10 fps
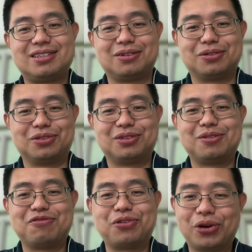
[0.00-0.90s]
So
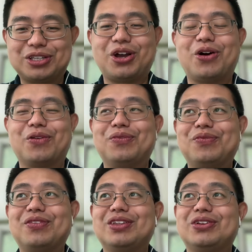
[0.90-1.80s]
focus on
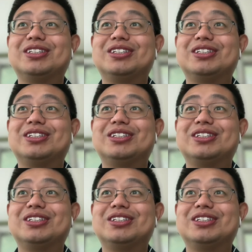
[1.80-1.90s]
your